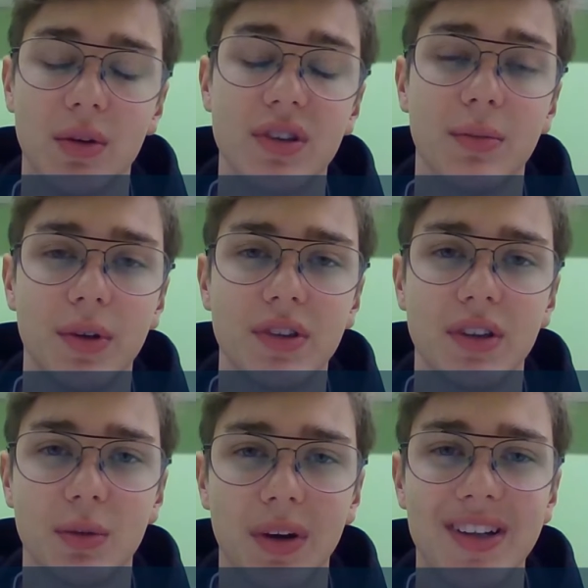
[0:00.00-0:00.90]
in
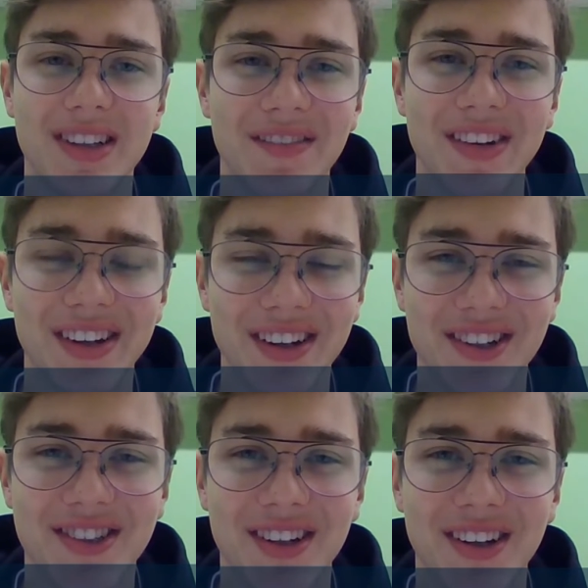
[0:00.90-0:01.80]
prison 27
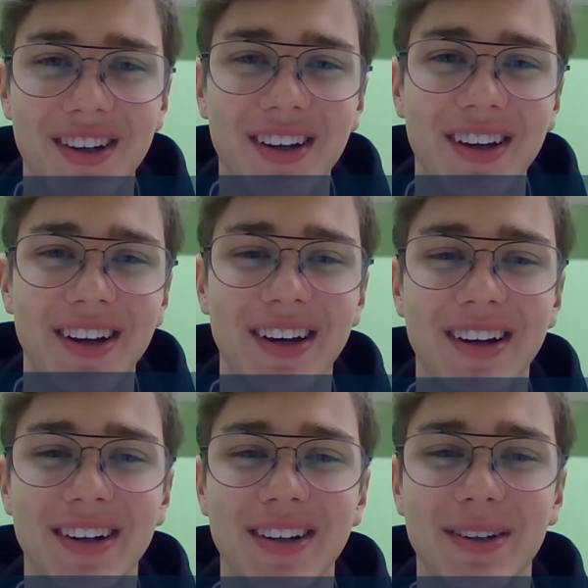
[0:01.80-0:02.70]
years.
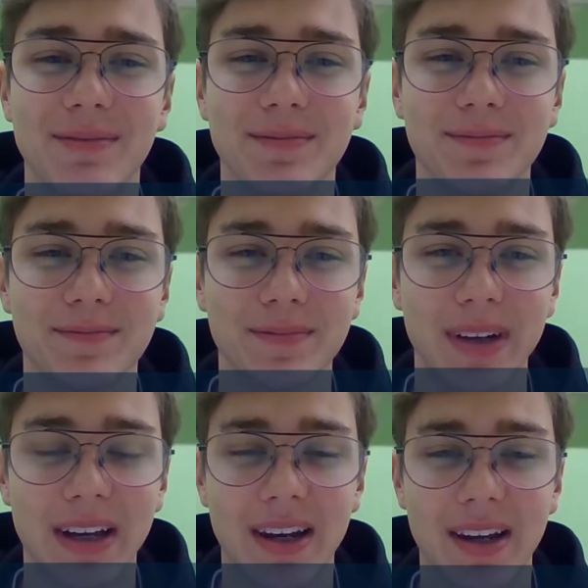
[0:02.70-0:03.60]

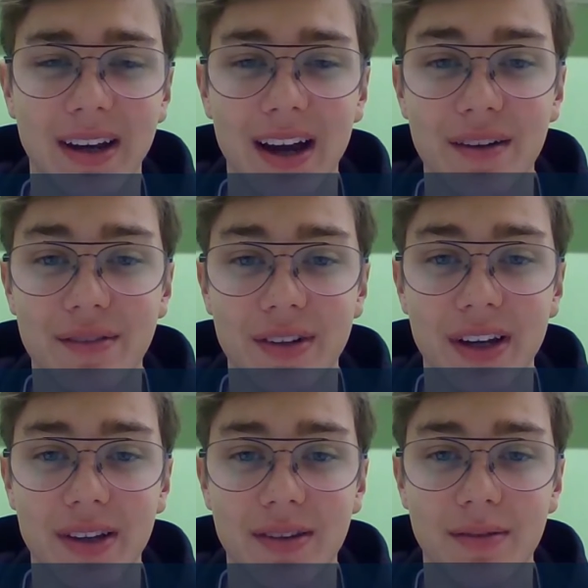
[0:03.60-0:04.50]
And after
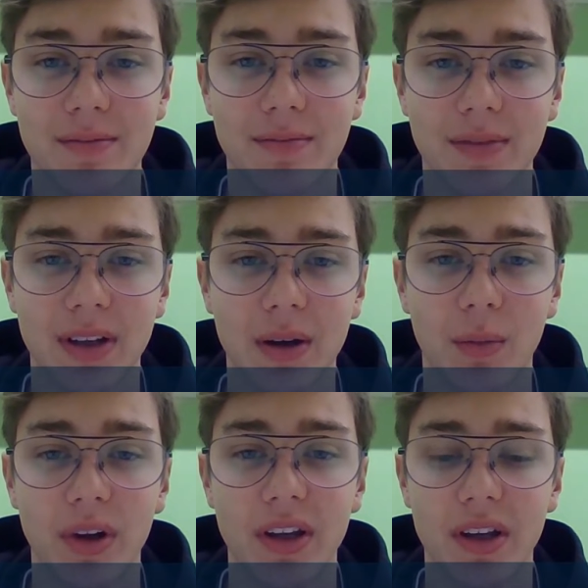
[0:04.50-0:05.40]
that,
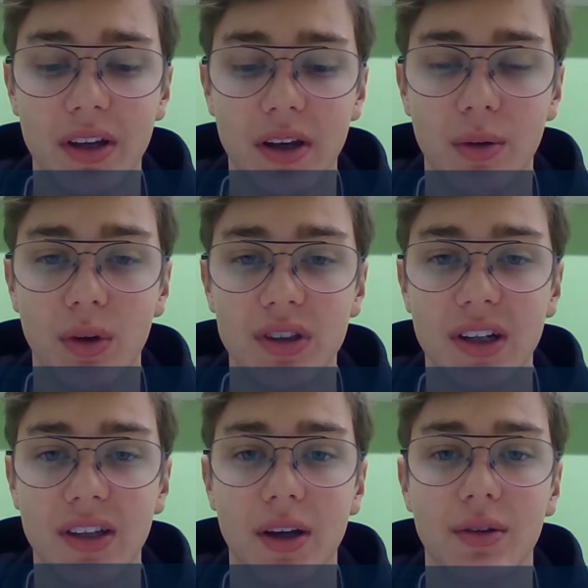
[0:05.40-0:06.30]
when he was
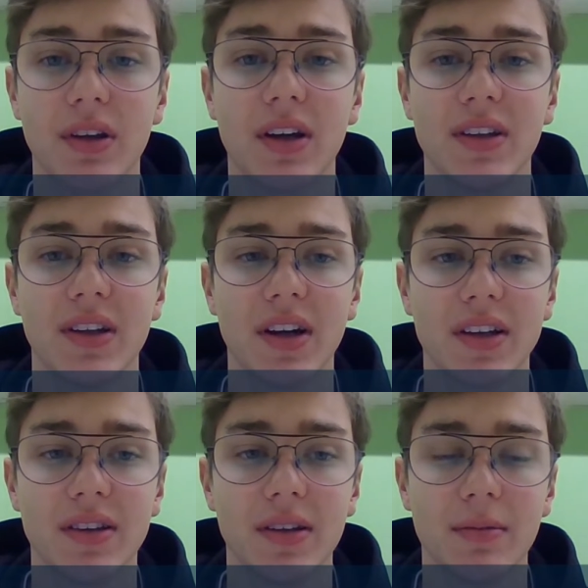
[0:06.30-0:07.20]
let out in
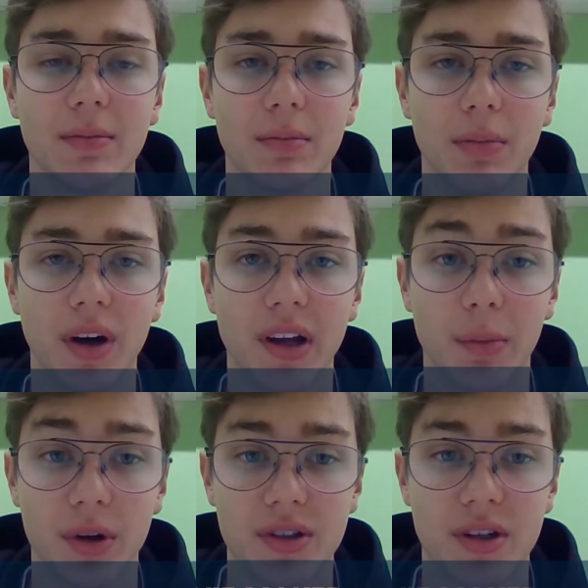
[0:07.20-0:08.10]
1990 by the
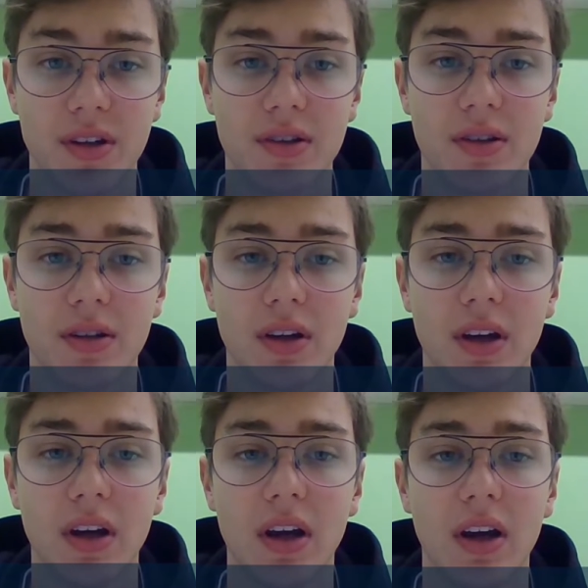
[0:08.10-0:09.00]
president,
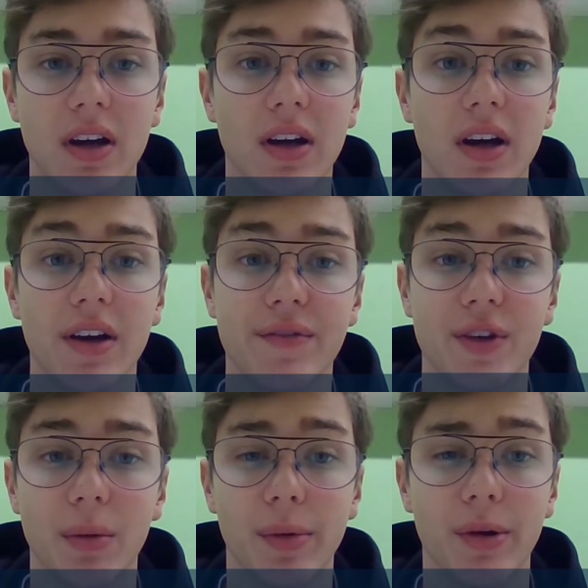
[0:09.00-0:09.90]

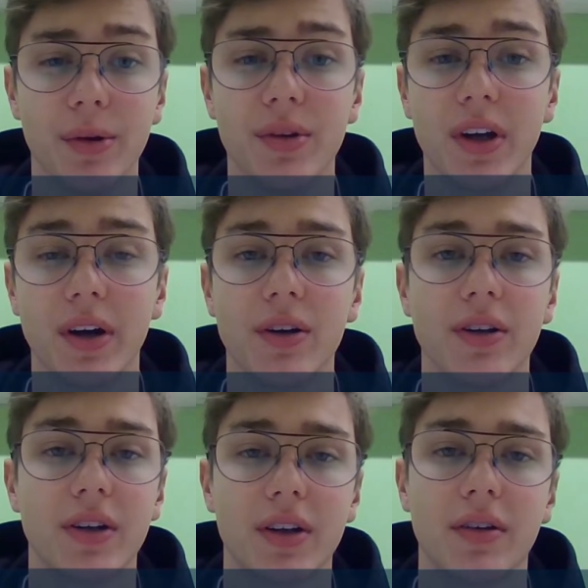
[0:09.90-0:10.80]
F.W. de Klerk,